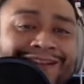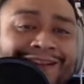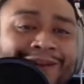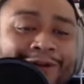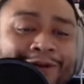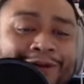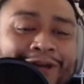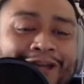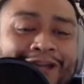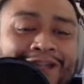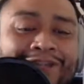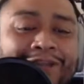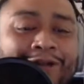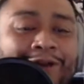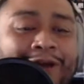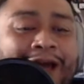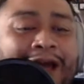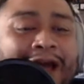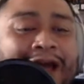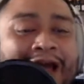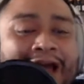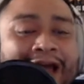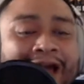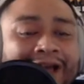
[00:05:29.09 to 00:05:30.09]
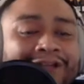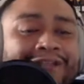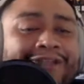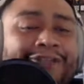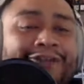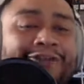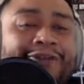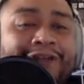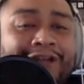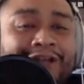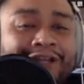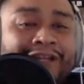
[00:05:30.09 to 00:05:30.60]
Okay, so
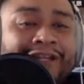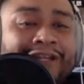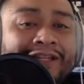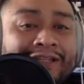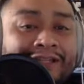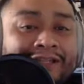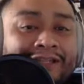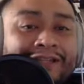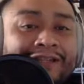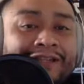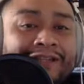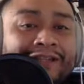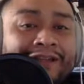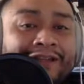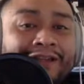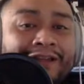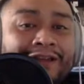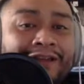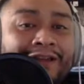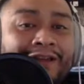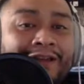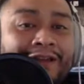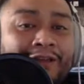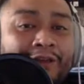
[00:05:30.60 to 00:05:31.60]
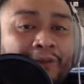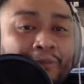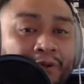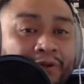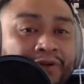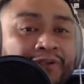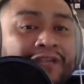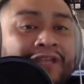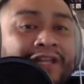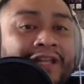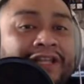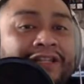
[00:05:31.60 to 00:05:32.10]
Aster is the
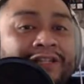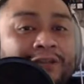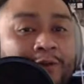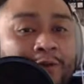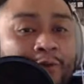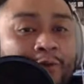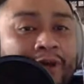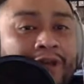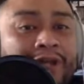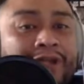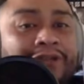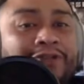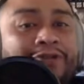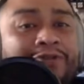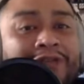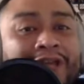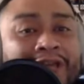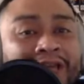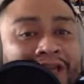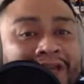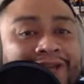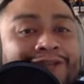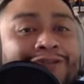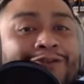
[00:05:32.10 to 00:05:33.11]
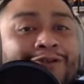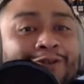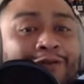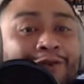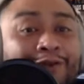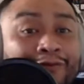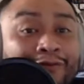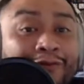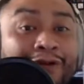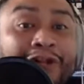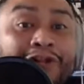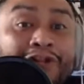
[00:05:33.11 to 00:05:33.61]
person that's going to take his
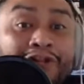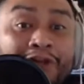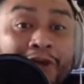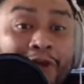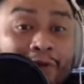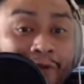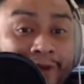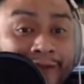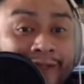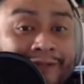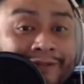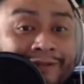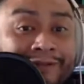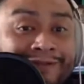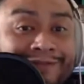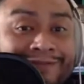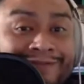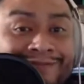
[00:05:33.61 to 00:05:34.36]
girlfriend Joey